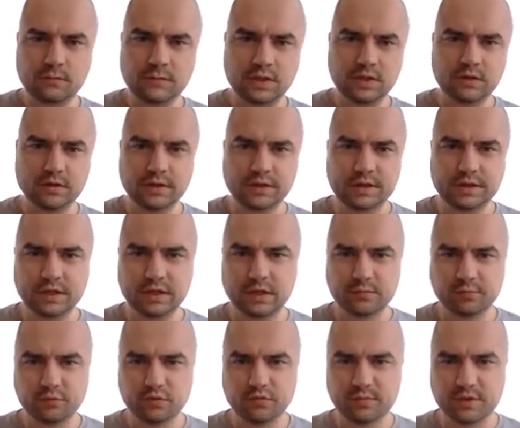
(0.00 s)
You know, I kind of
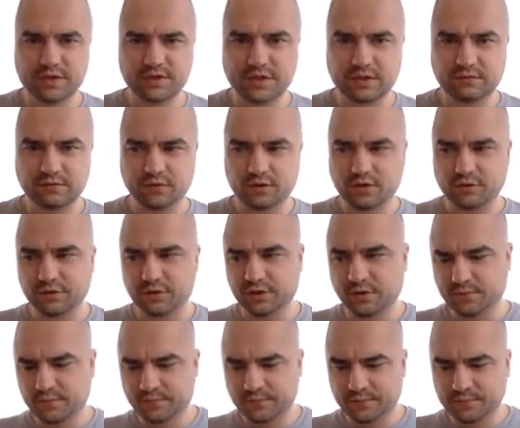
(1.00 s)
proved myself wrong there
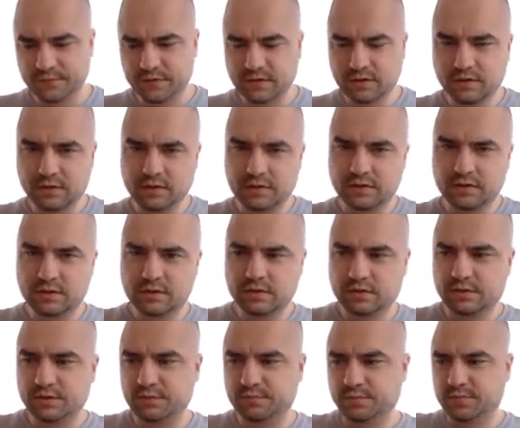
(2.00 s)

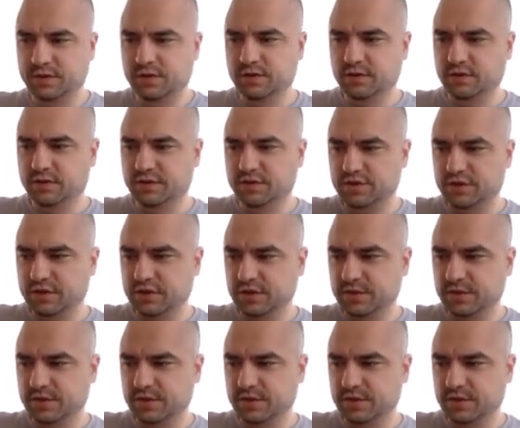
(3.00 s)
because I